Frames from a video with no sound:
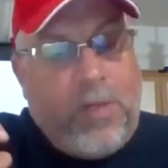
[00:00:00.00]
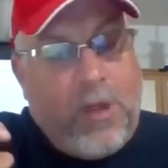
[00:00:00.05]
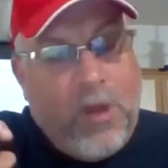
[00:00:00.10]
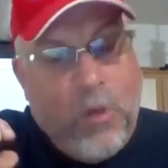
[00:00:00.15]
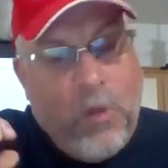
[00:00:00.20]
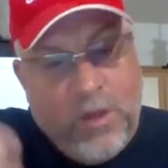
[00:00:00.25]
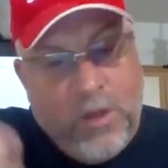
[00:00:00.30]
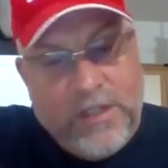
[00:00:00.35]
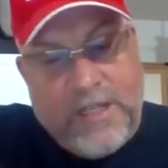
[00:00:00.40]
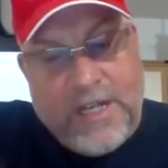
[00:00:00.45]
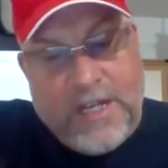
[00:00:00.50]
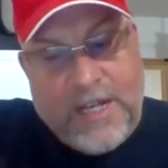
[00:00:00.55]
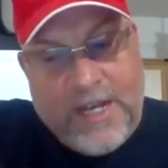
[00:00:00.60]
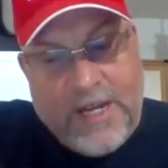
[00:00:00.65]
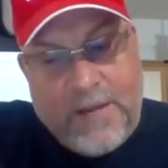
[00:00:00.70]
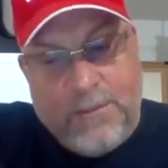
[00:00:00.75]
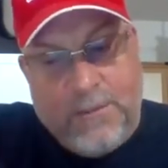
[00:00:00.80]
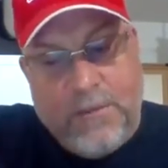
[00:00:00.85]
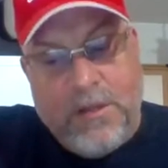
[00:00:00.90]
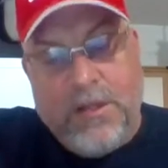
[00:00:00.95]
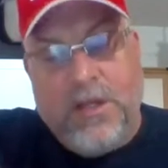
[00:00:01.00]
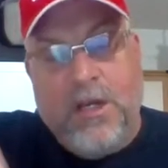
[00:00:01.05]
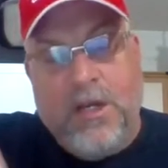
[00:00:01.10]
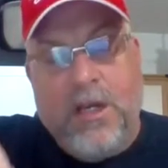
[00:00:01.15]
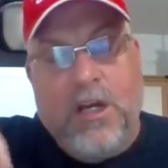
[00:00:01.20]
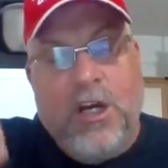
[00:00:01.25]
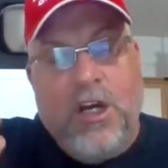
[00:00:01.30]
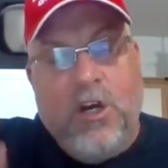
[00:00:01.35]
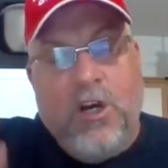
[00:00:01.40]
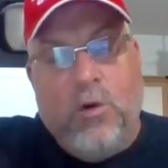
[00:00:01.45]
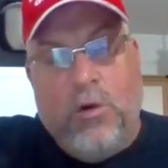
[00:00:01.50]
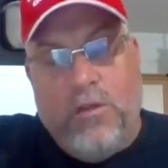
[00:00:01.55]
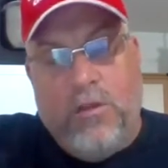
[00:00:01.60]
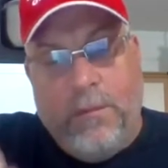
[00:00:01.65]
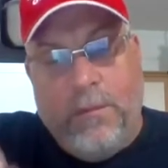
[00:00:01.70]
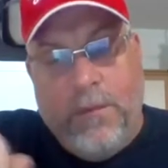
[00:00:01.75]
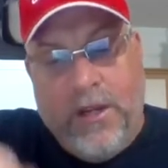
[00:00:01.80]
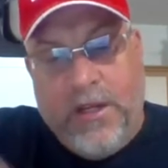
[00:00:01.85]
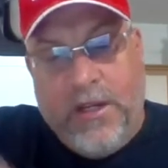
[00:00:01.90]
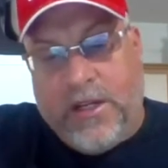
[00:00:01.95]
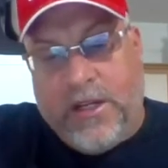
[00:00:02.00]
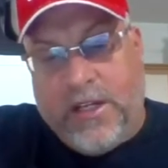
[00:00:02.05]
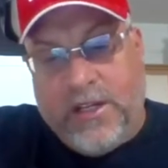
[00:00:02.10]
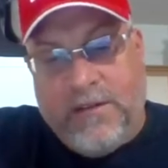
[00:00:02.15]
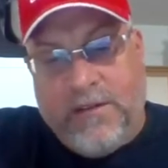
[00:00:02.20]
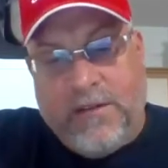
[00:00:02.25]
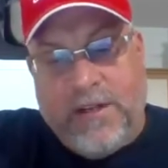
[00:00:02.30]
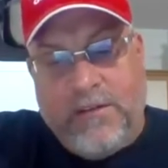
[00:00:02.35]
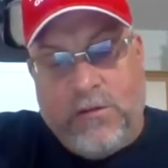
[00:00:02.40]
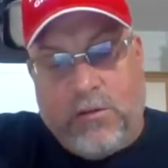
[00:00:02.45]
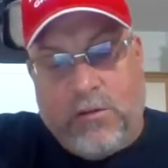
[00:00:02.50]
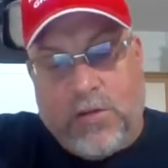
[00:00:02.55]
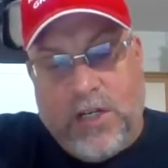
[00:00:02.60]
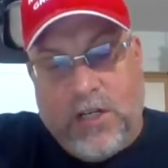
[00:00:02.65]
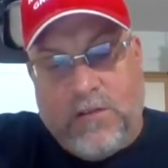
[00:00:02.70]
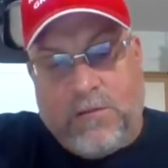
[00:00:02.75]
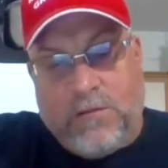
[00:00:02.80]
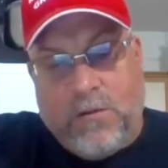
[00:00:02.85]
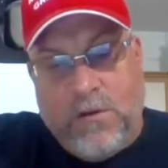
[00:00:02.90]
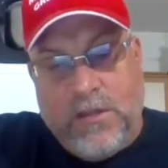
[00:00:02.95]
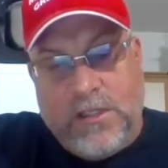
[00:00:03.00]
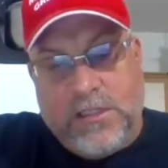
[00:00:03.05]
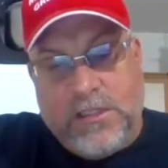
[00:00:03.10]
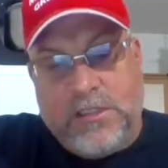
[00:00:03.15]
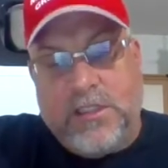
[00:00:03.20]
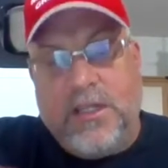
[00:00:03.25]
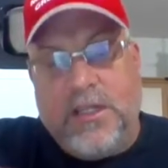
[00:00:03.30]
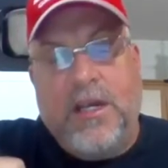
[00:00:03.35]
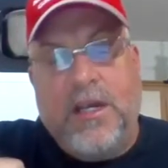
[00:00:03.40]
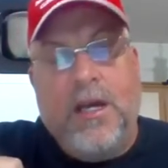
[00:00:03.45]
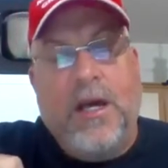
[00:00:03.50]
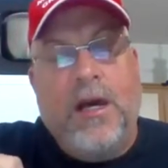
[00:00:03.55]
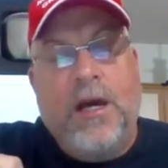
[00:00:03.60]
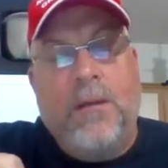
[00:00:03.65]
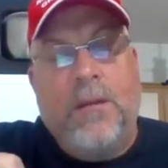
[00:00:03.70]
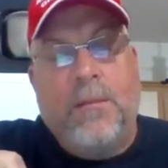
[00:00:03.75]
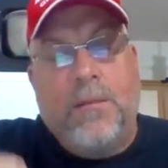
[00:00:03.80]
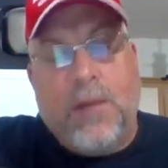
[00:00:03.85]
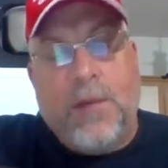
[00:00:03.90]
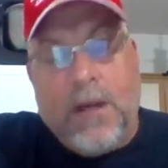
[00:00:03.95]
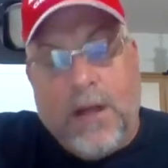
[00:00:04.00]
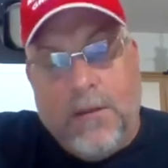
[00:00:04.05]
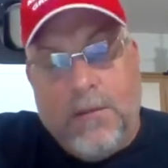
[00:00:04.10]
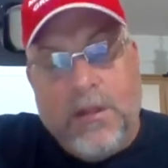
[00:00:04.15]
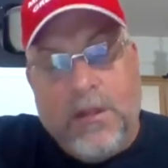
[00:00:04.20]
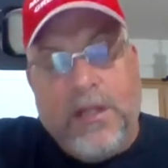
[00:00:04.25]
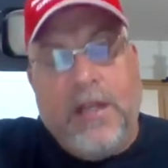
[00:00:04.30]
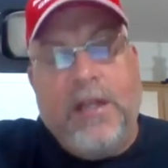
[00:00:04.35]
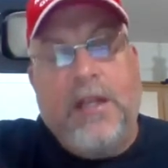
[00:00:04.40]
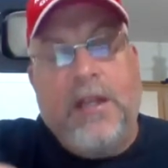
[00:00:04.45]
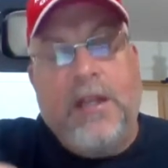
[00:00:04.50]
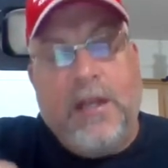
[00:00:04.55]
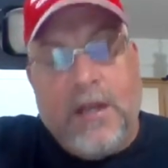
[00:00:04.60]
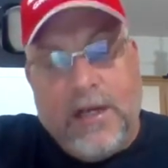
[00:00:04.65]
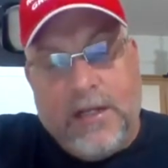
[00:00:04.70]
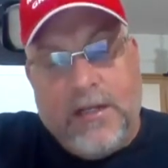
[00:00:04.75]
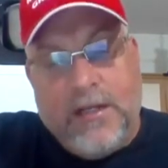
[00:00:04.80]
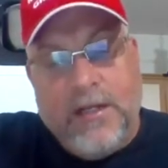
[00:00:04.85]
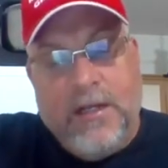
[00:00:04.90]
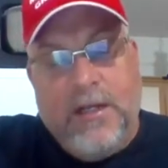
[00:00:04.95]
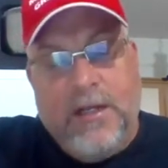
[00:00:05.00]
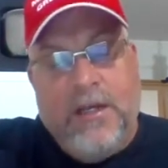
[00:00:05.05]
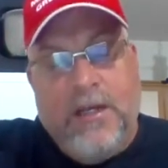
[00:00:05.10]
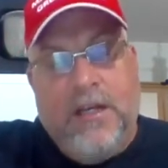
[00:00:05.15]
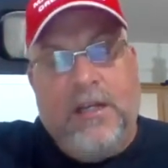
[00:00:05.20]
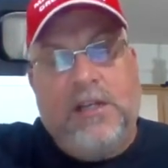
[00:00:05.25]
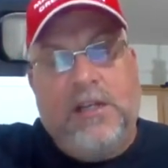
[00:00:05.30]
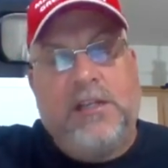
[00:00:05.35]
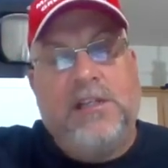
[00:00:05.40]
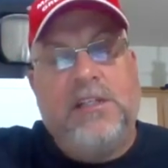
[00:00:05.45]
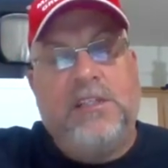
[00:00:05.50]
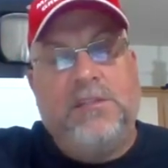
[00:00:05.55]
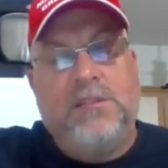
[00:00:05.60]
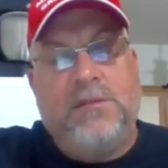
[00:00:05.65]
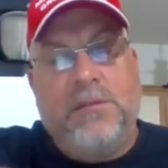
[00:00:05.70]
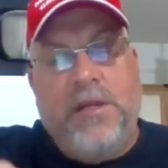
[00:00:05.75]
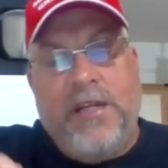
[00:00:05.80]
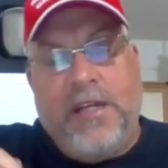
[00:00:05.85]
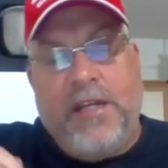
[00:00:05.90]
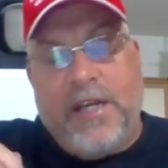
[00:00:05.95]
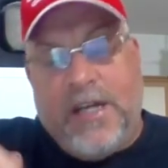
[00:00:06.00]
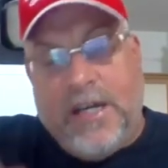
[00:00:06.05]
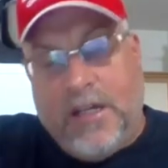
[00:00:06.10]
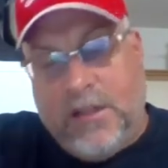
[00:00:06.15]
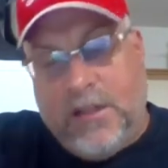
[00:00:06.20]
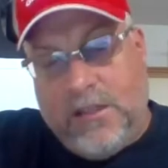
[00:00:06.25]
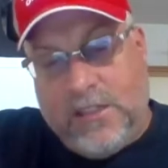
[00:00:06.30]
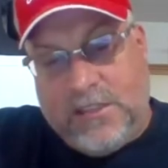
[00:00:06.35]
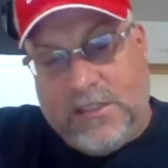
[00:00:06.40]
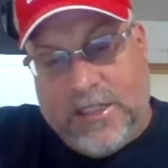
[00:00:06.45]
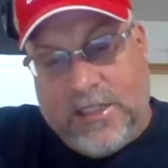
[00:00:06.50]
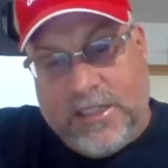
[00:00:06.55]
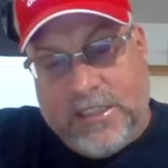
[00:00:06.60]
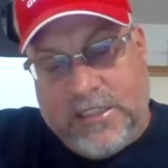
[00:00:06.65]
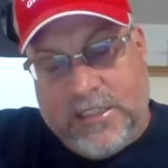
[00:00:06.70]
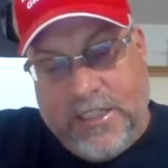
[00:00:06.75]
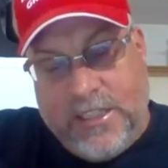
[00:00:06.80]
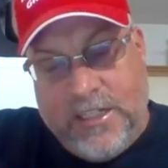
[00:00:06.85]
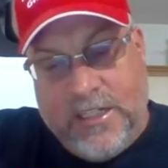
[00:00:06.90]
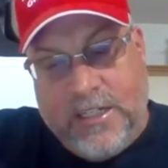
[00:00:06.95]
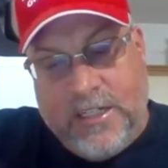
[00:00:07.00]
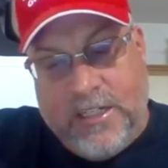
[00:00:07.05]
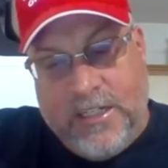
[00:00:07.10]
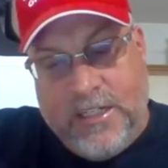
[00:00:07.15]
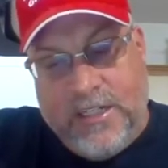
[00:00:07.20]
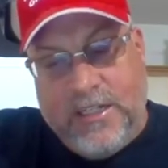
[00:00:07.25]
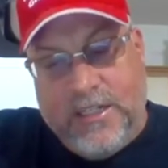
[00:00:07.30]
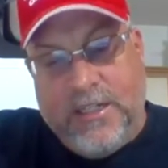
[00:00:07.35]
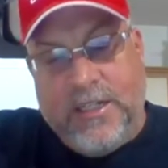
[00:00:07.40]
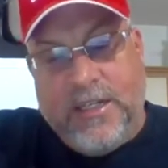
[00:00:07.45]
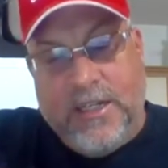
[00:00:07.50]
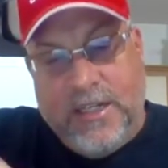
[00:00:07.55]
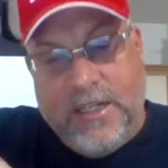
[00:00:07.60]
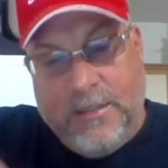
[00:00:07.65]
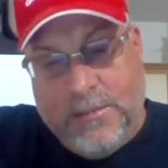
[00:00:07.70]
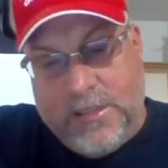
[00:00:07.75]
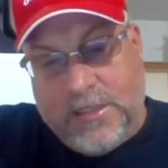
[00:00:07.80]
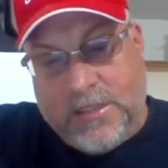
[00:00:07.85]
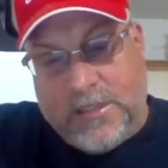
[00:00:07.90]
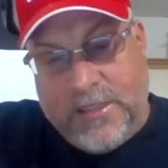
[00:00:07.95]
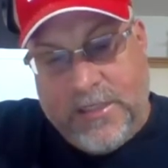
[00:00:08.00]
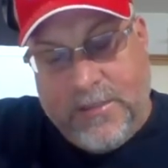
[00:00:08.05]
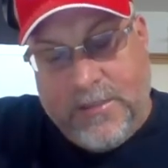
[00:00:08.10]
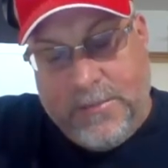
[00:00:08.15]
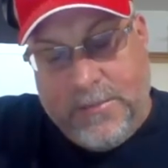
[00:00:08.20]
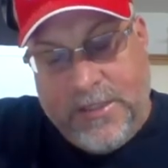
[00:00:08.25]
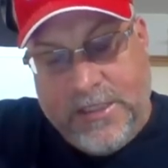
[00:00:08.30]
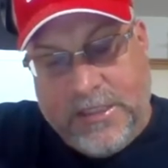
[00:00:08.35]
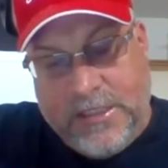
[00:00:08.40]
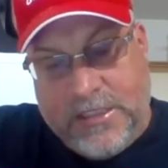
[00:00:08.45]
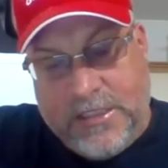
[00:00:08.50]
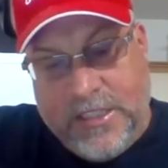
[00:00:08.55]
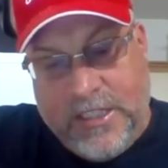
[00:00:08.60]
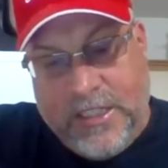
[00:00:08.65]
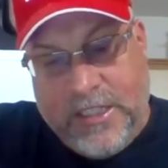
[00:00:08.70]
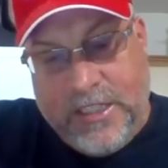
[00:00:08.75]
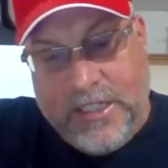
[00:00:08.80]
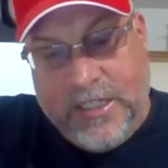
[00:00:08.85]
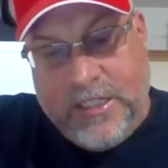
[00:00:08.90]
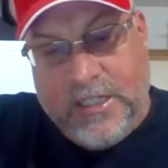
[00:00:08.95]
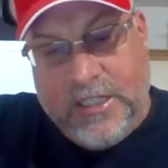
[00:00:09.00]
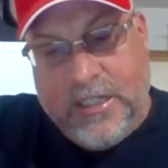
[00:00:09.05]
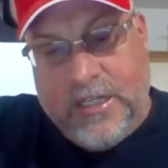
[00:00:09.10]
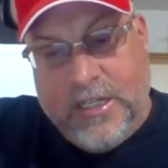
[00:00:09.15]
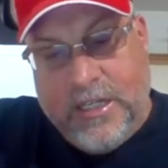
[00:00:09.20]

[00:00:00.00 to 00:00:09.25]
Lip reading: When that happened, will the media give him credit for this? Probably not, because media outlets like CNN, MSNBC,